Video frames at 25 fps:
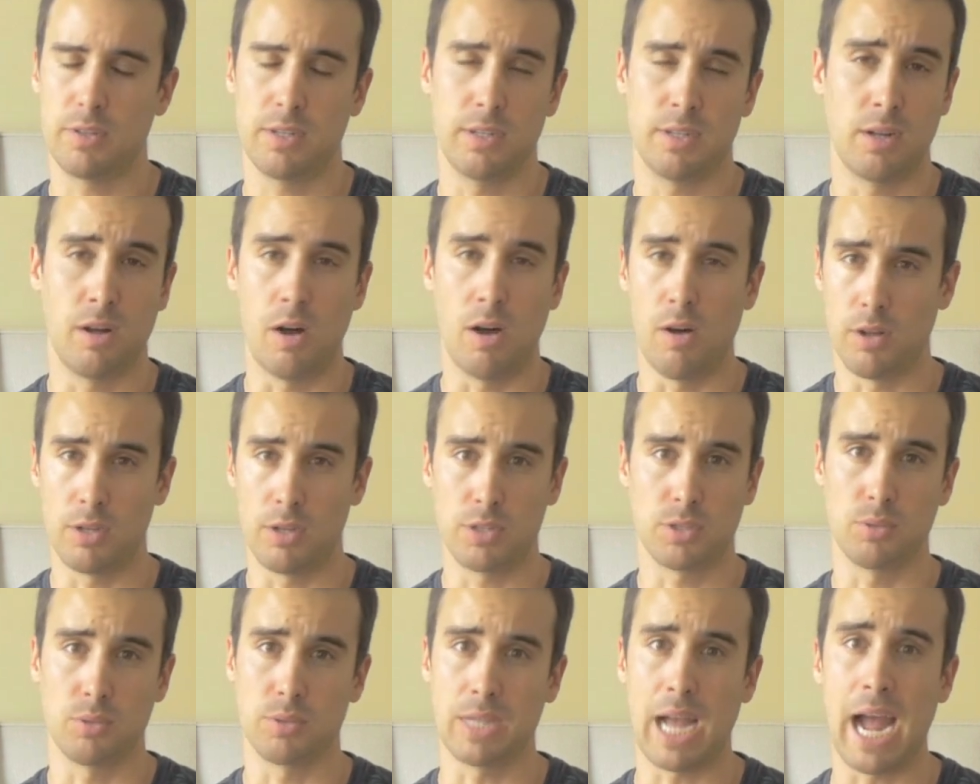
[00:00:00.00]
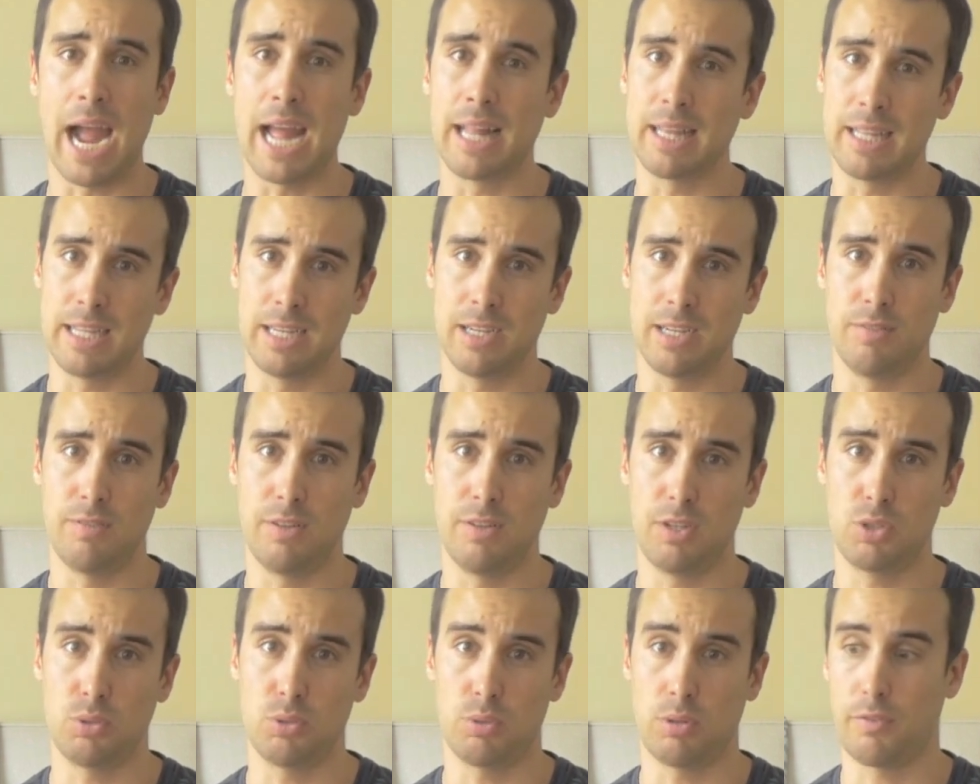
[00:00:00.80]
And it also is highly
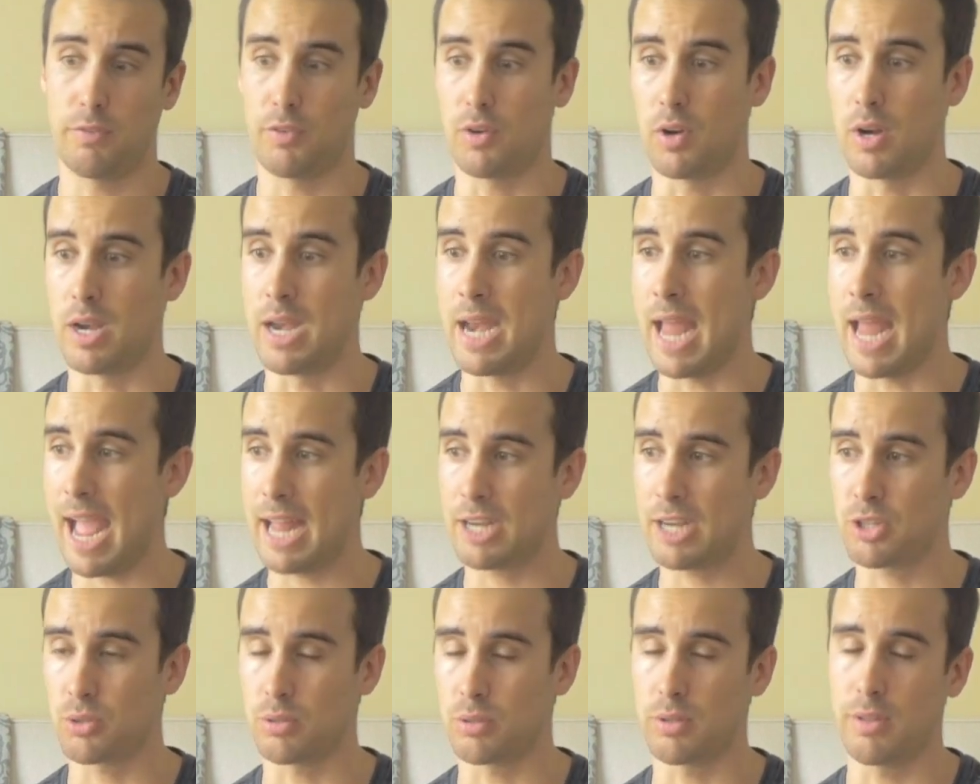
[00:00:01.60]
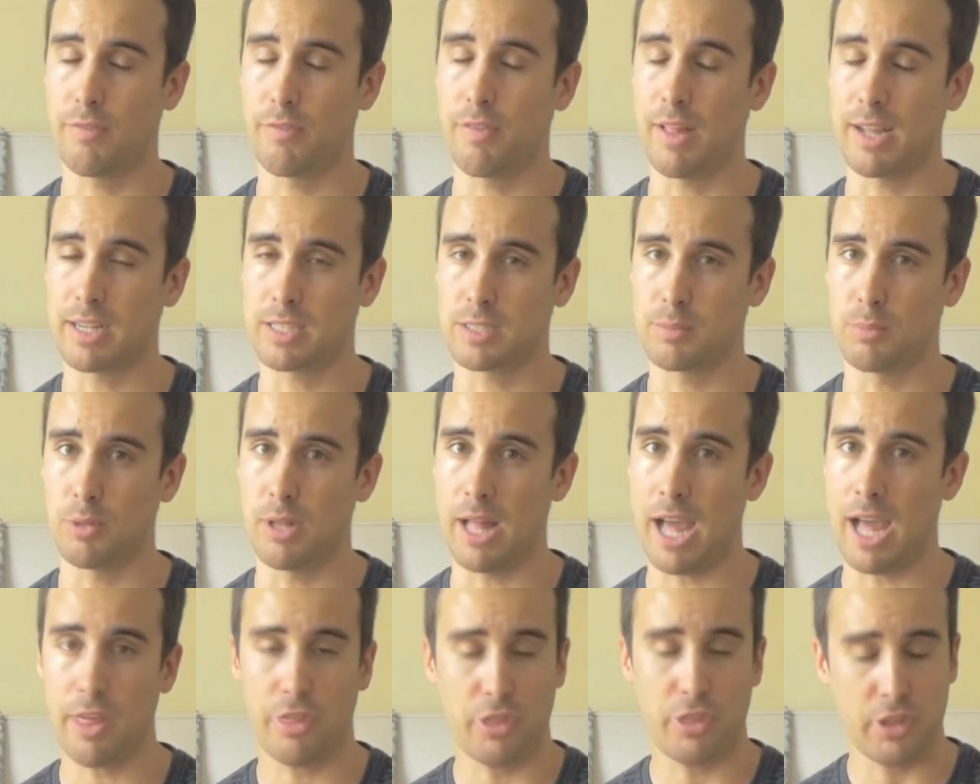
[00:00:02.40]
individual. If you're a naturally flexible
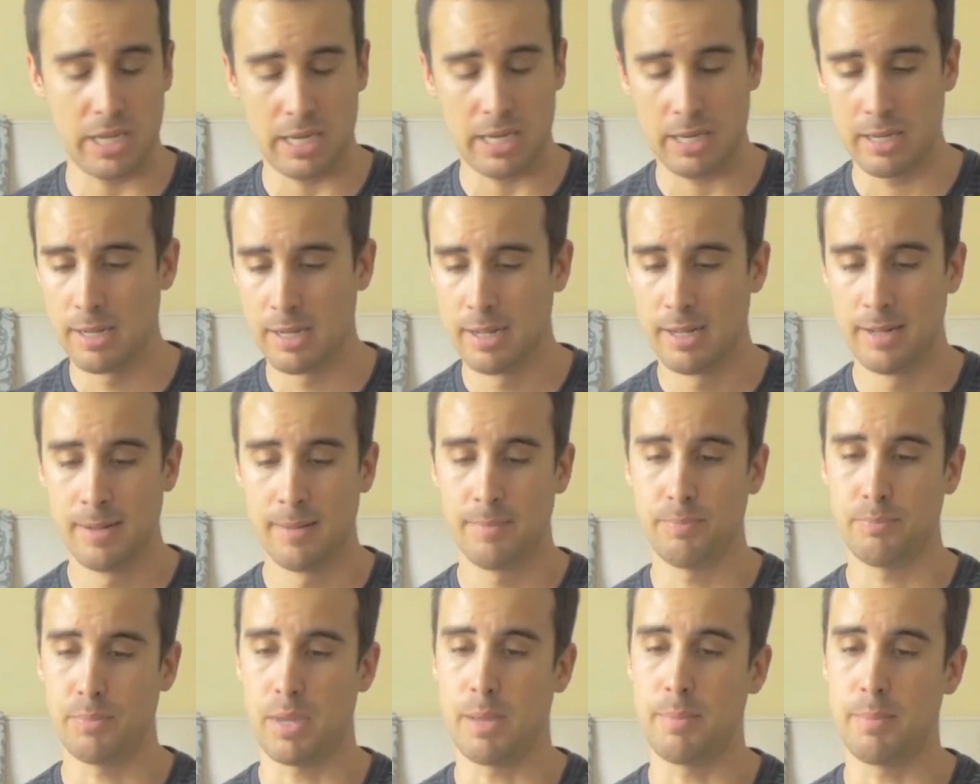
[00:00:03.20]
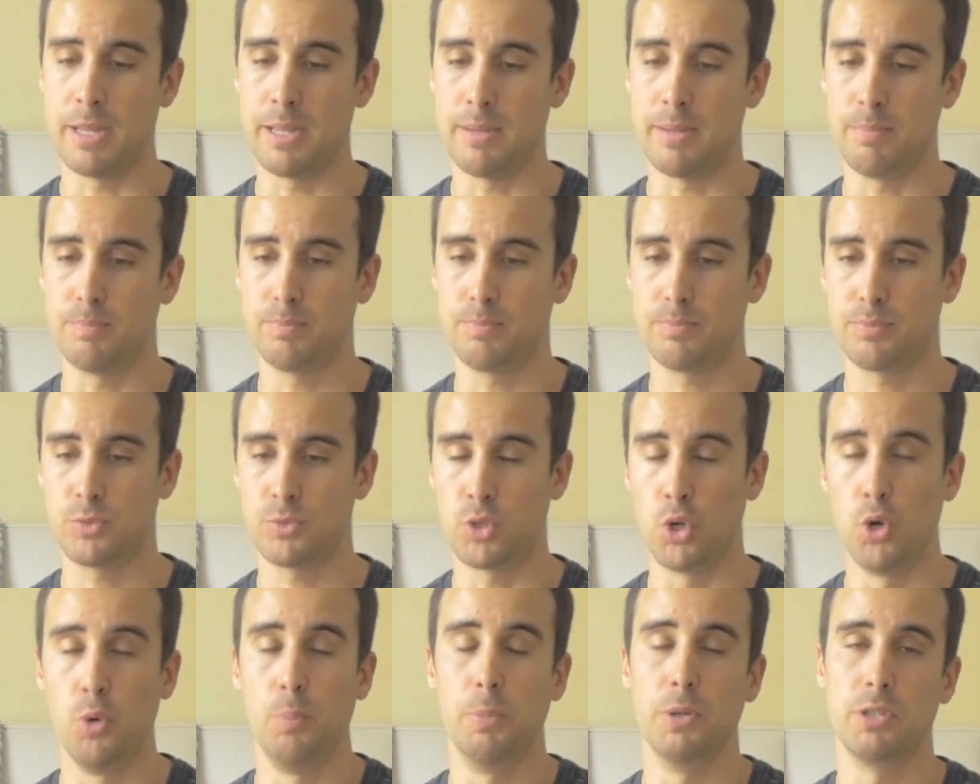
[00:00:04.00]
athlete, maybe
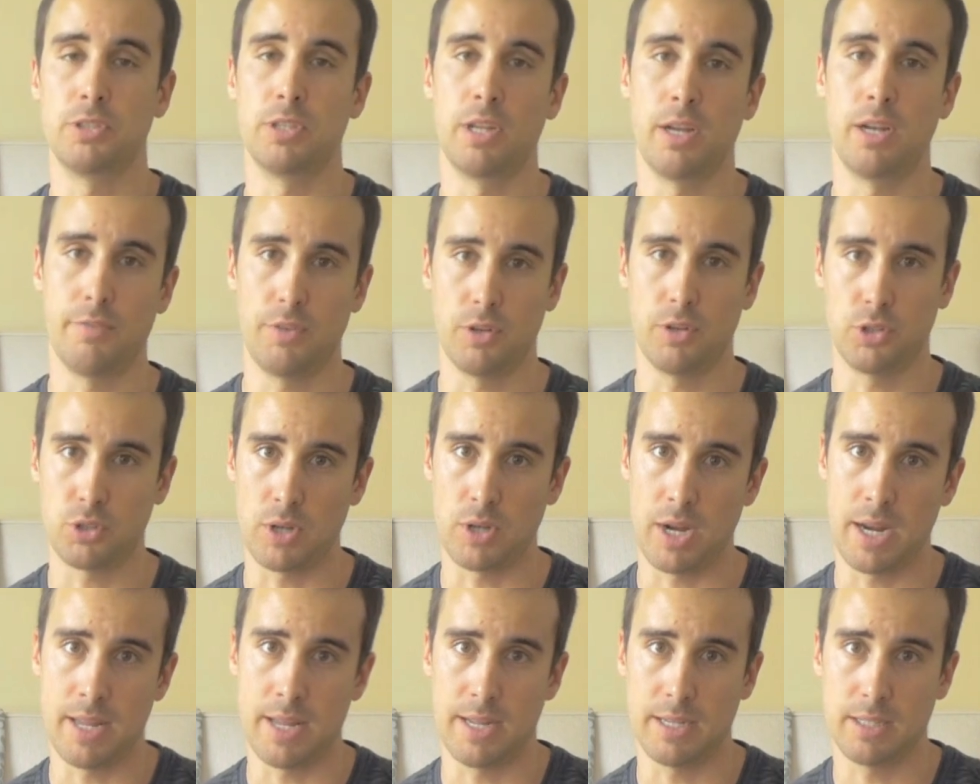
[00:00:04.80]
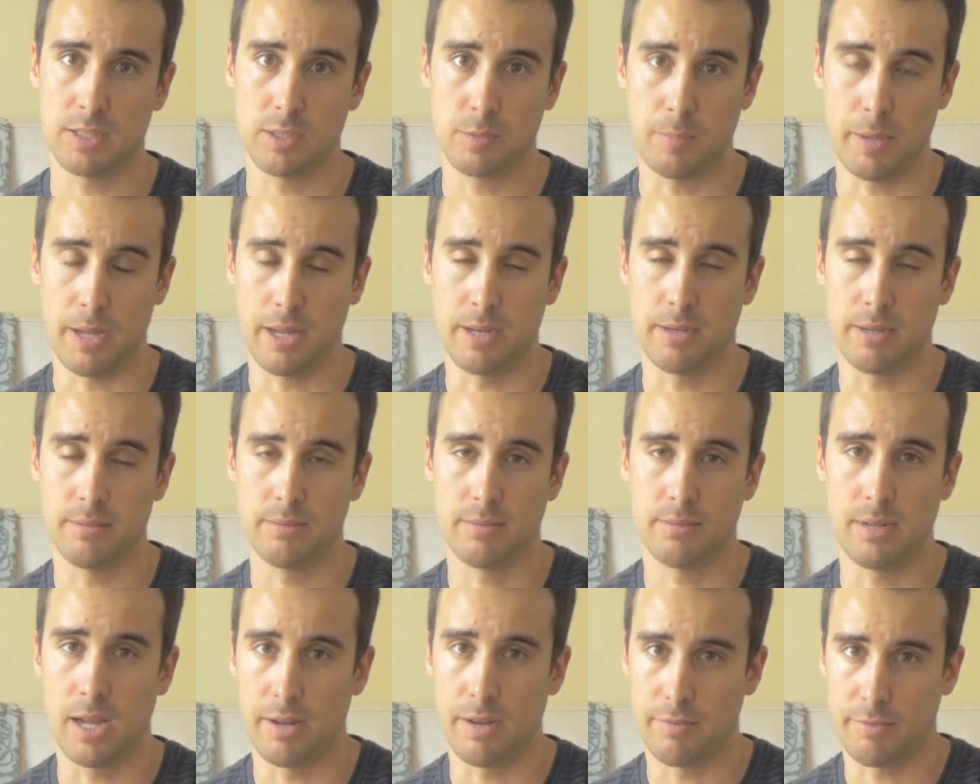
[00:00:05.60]
2% of your training is spent
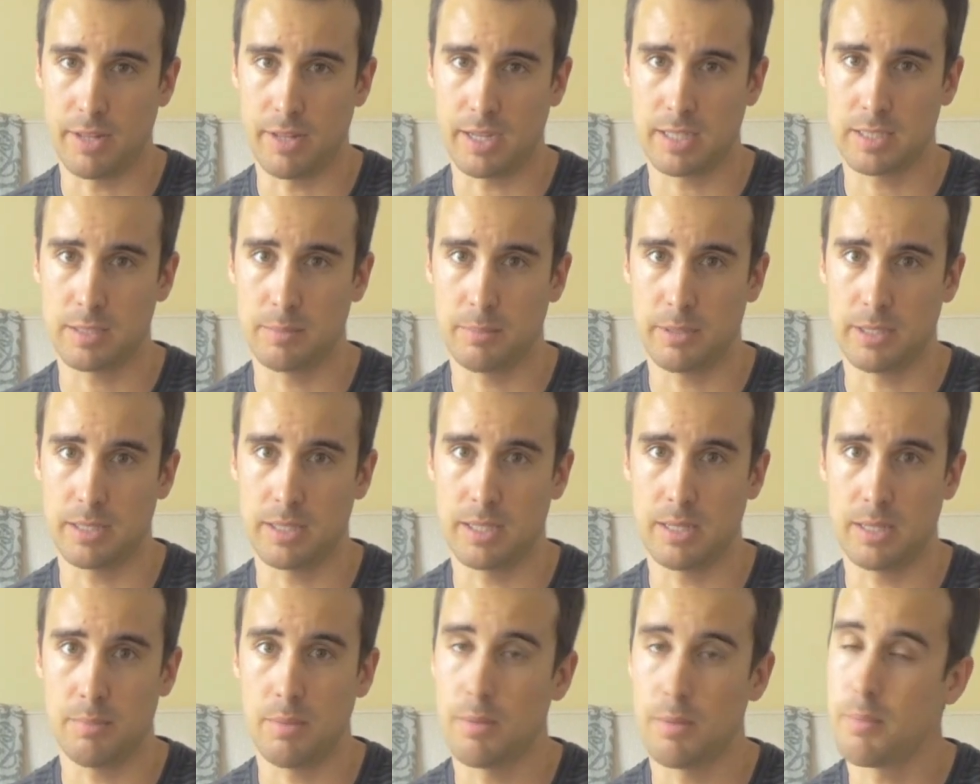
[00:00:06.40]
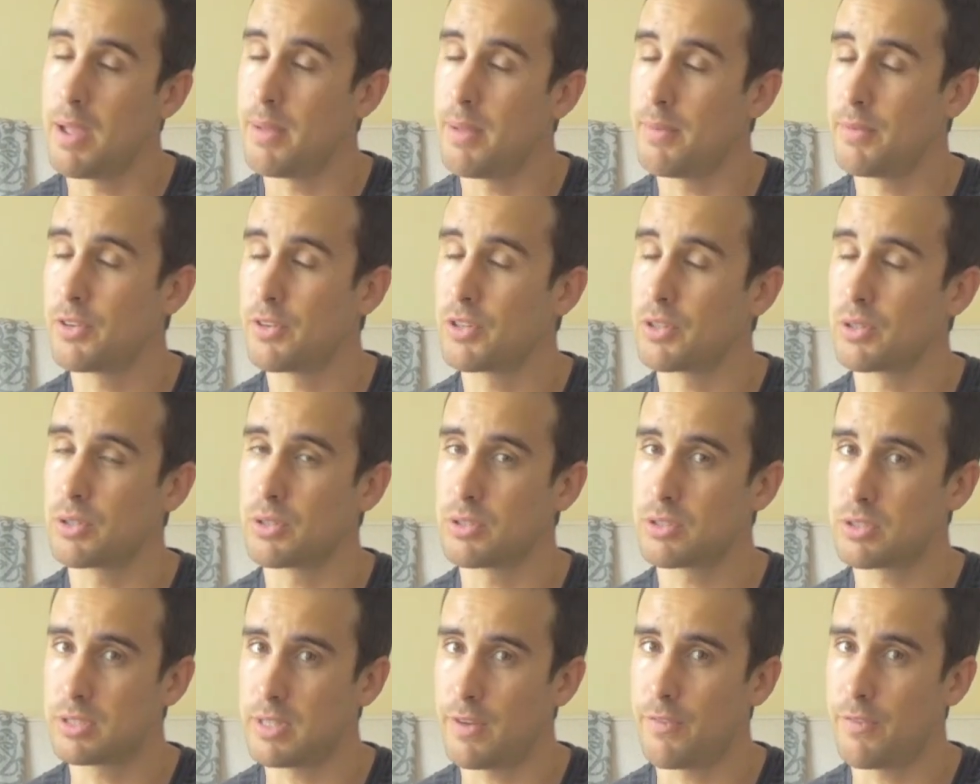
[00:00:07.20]
on flexibility, but maybe if you're a
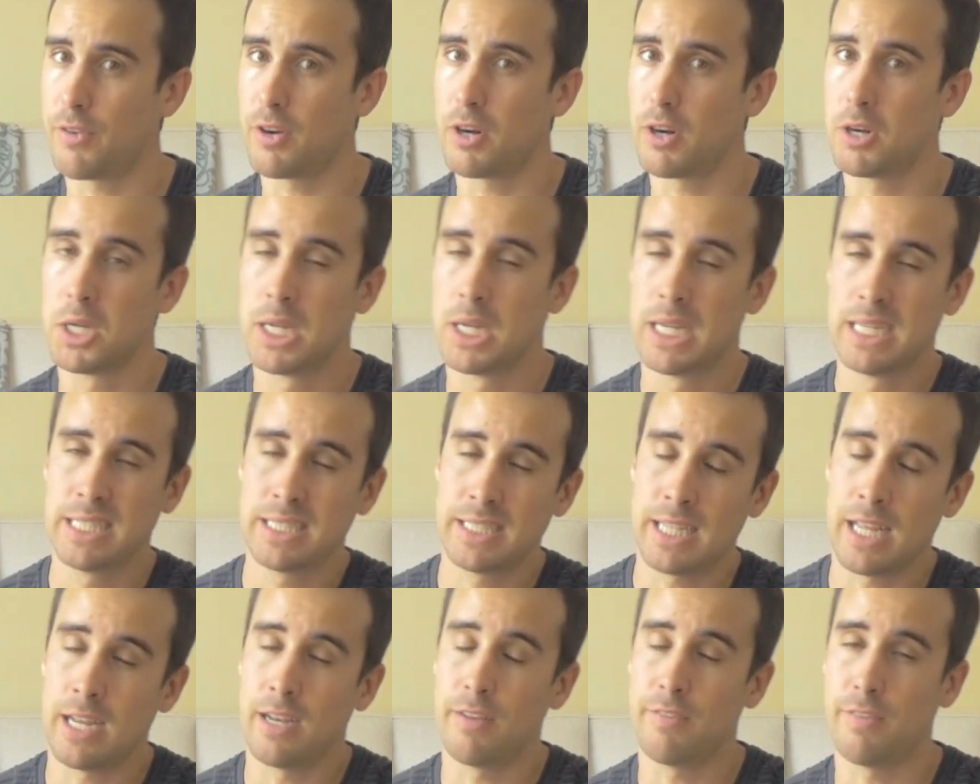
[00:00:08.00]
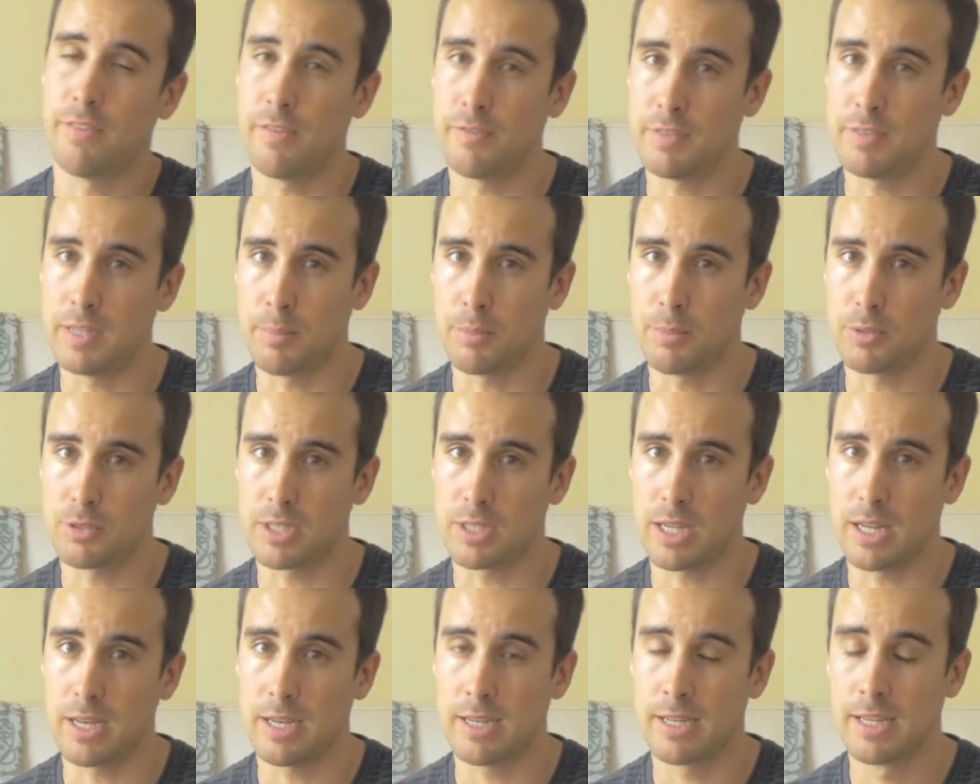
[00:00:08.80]
little stiffer, 10 to
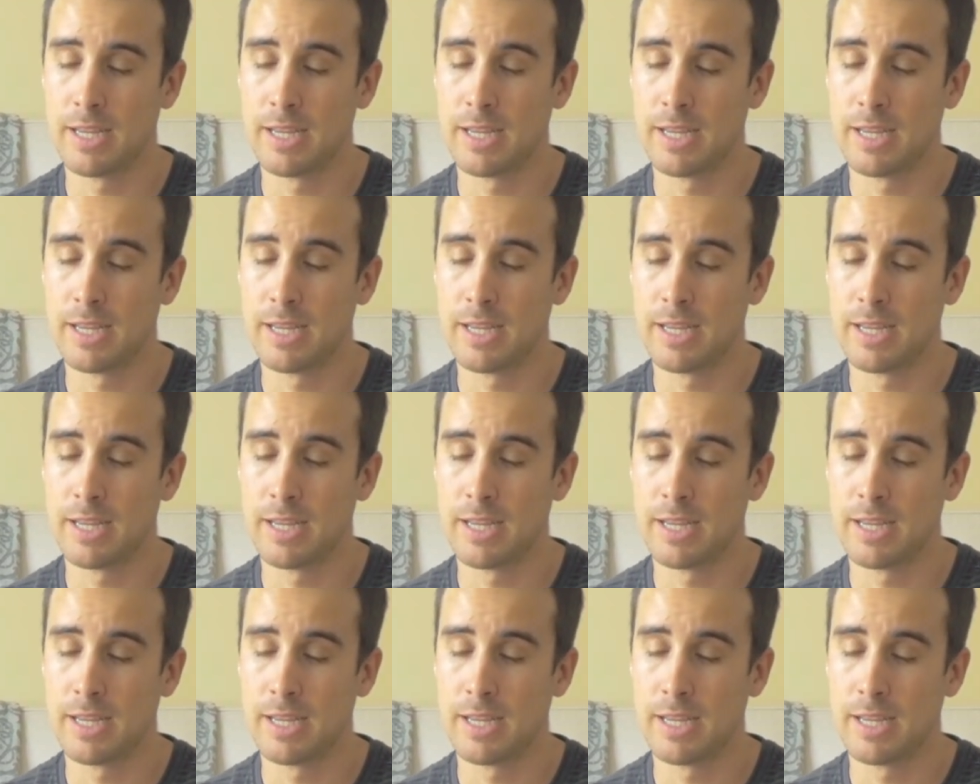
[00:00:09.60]
15%.